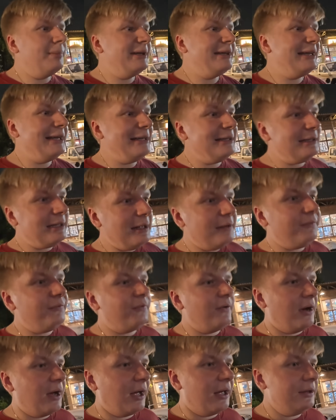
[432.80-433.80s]
but they did
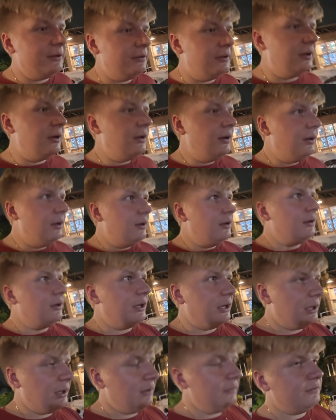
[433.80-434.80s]
find,
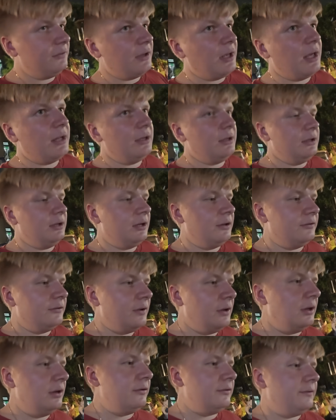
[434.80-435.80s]
like I said in
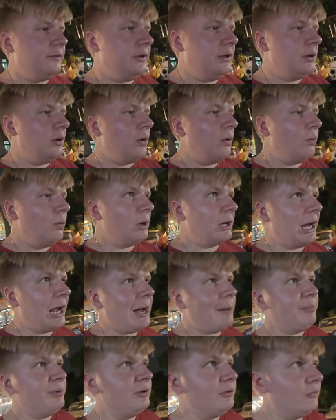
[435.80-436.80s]
yesterday's video, what
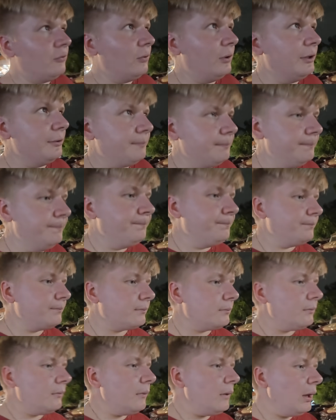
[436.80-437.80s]
happened to it.
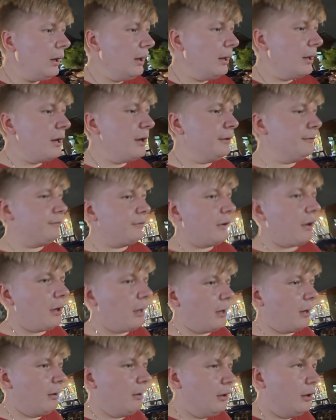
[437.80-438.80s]
And
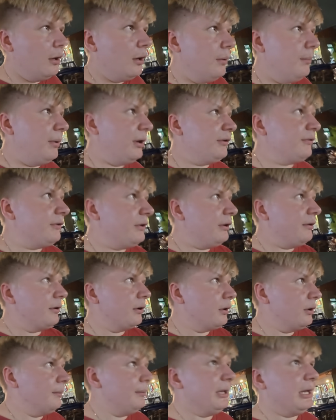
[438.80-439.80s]
basically,
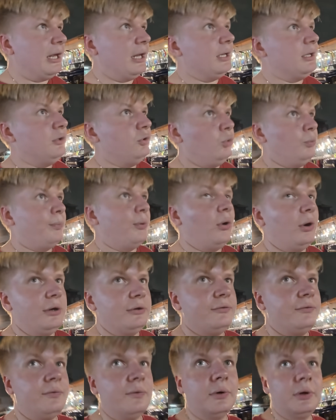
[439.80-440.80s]
they're going to be getting new
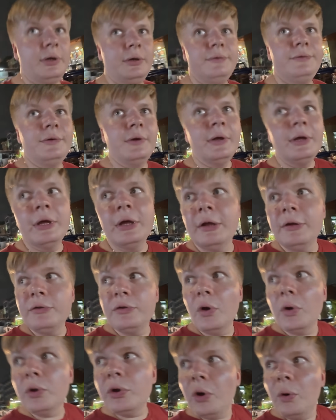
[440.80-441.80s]
parts for it.
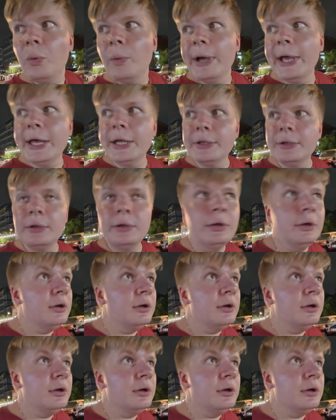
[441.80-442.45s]
Don't know when,